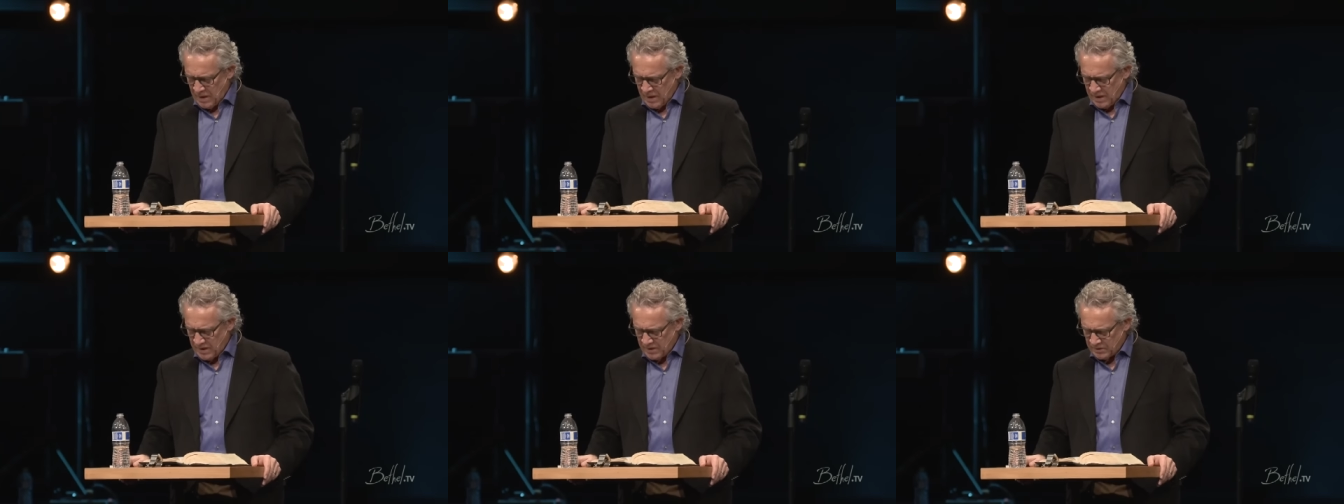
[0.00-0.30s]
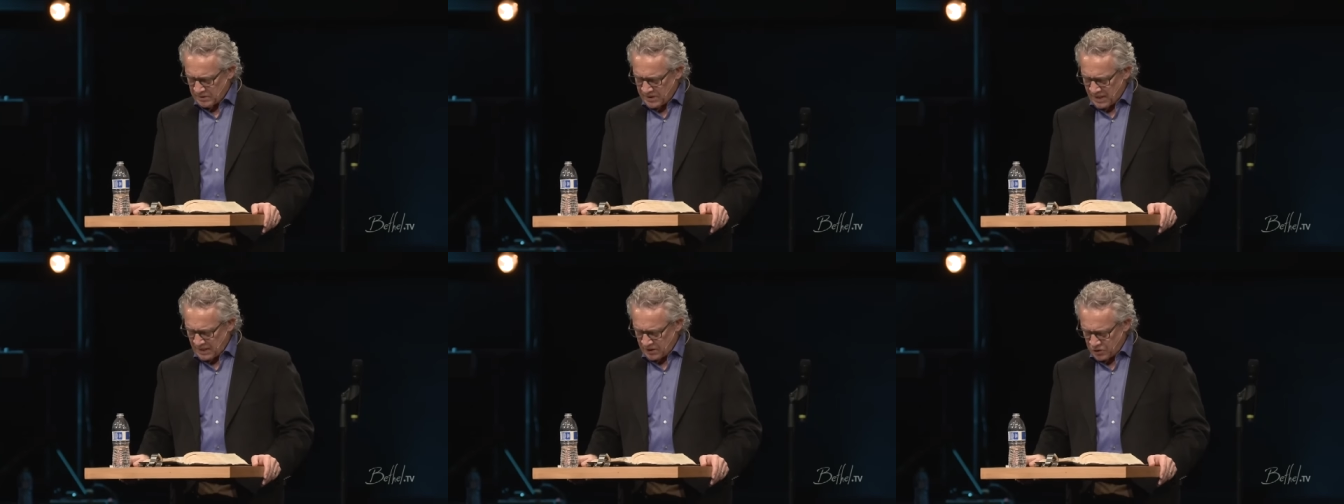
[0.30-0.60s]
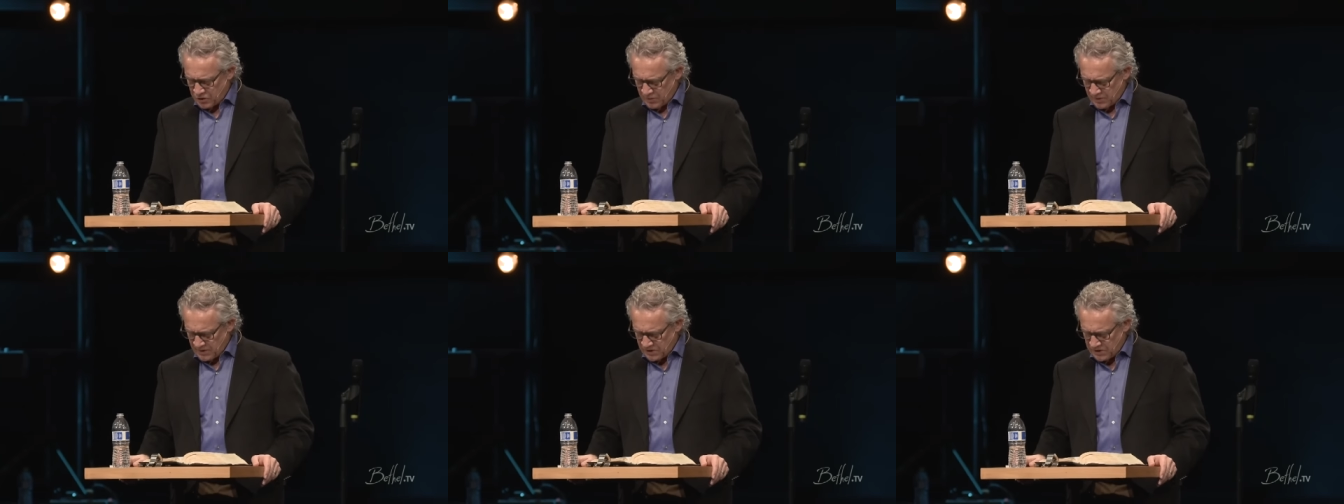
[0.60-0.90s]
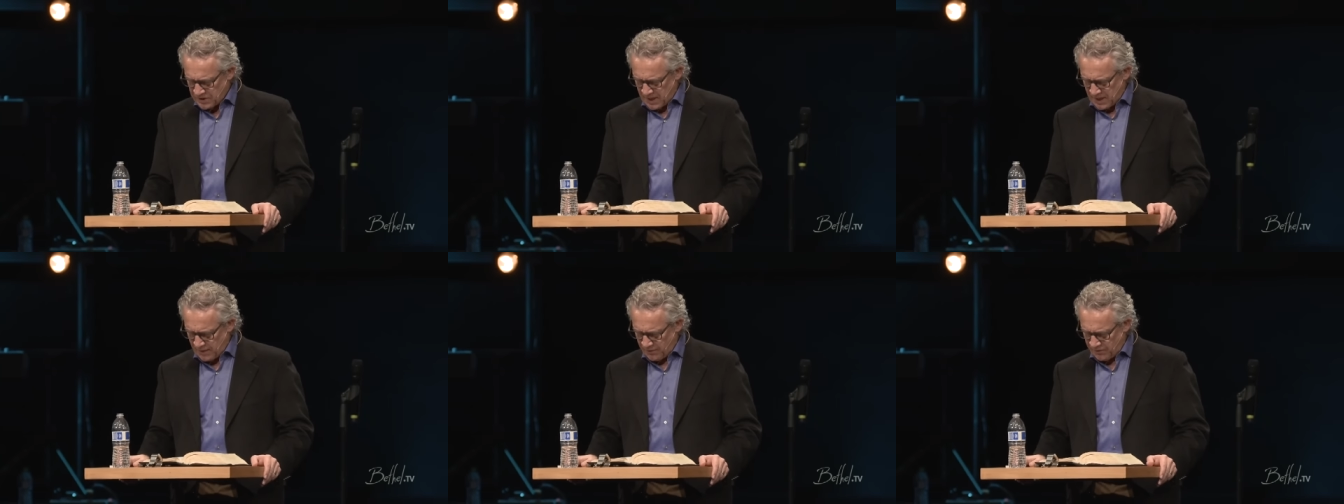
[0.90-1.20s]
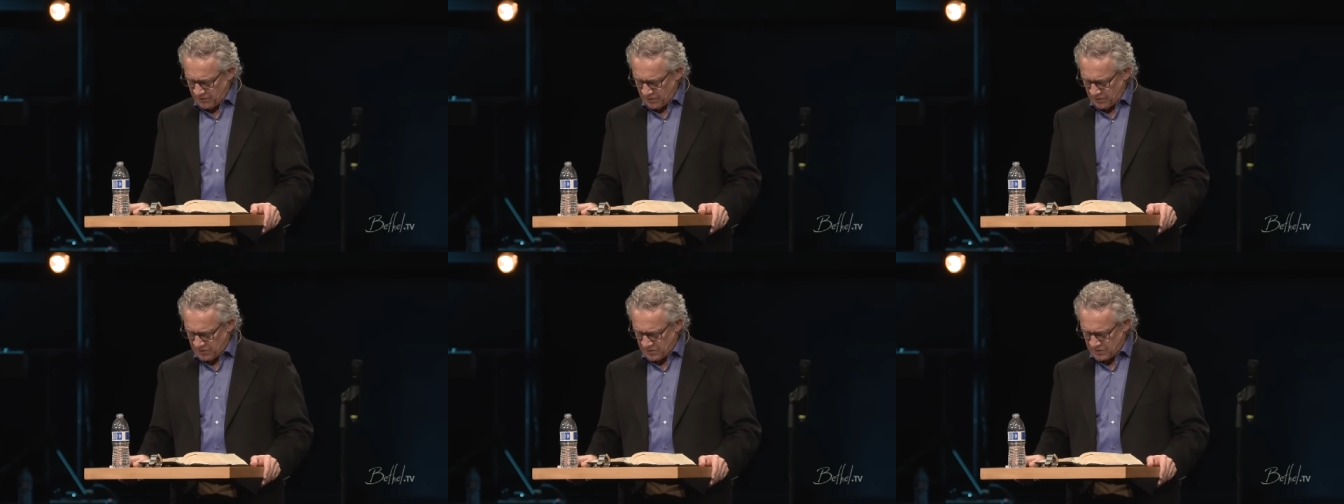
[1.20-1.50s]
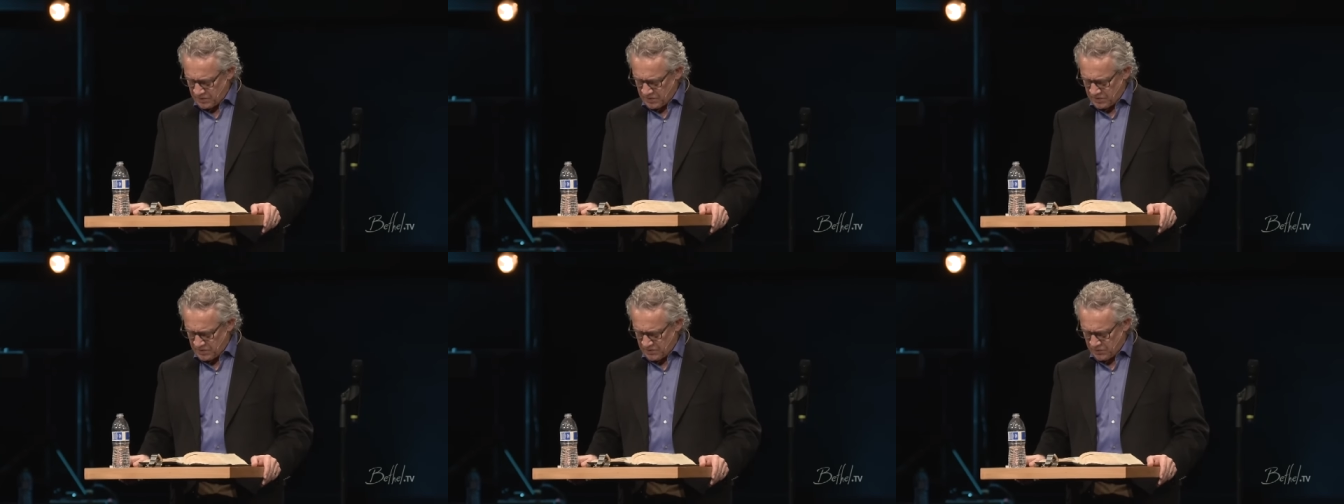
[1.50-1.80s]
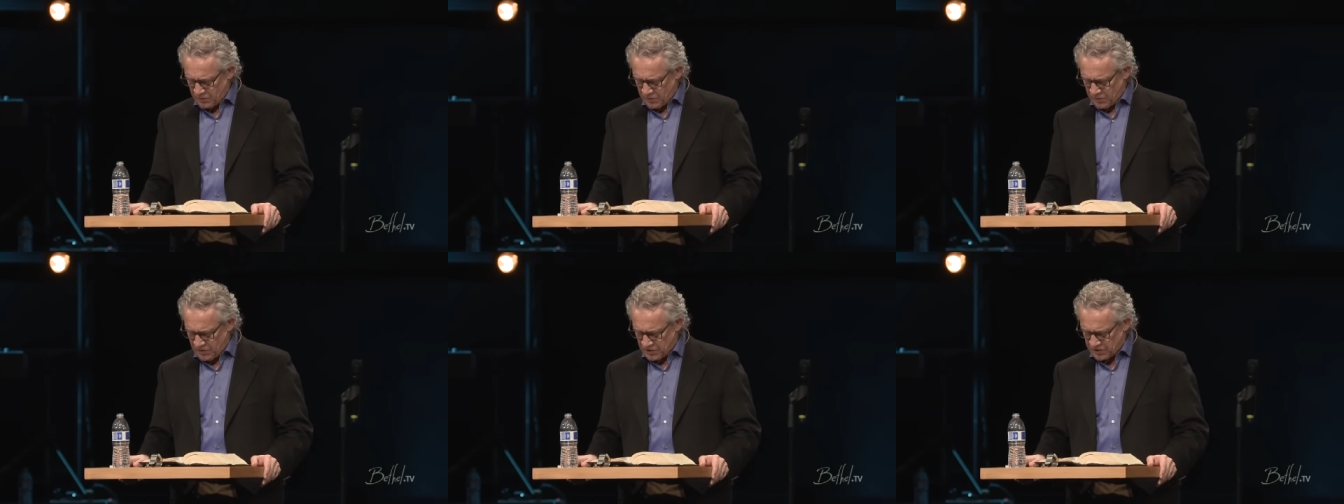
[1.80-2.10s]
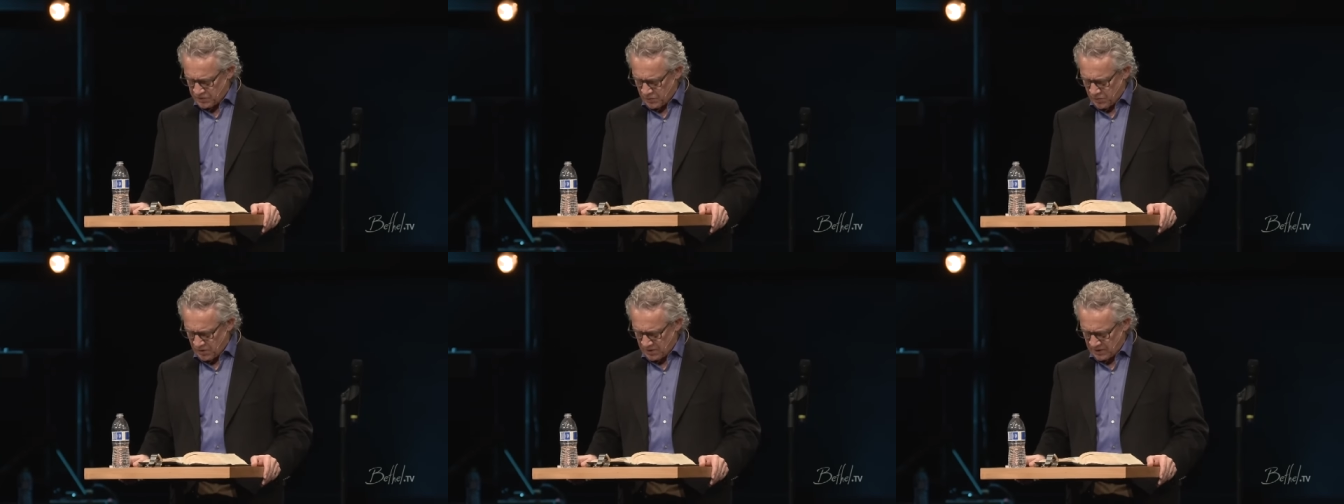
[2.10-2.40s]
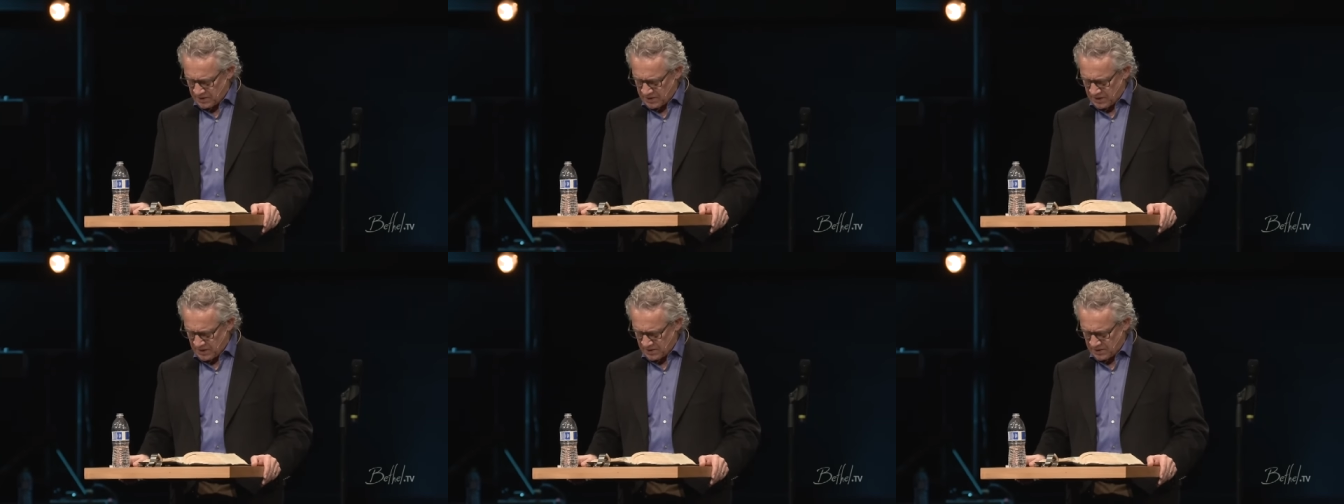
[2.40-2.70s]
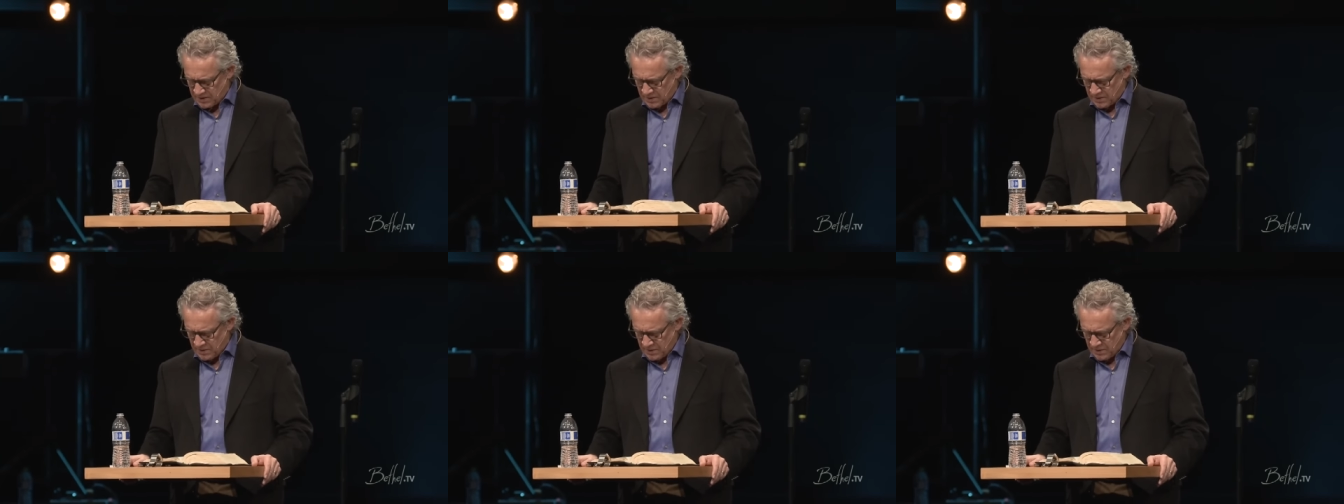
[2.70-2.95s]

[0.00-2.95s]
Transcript: It'll take too much time for this morning's session.